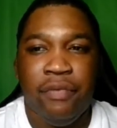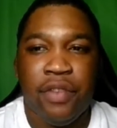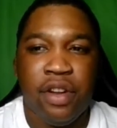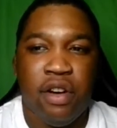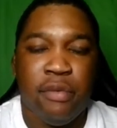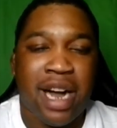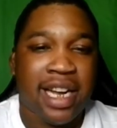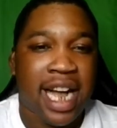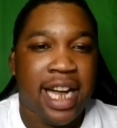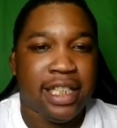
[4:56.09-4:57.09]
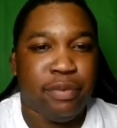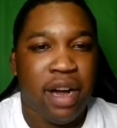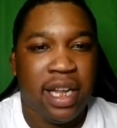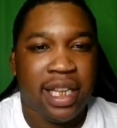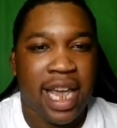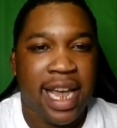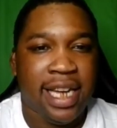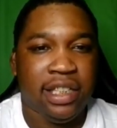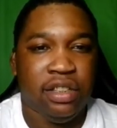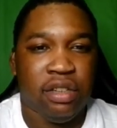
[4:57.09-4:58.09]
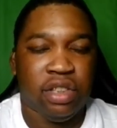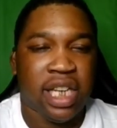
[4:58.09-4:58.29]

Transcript: You know, on my guys' podcast, you know,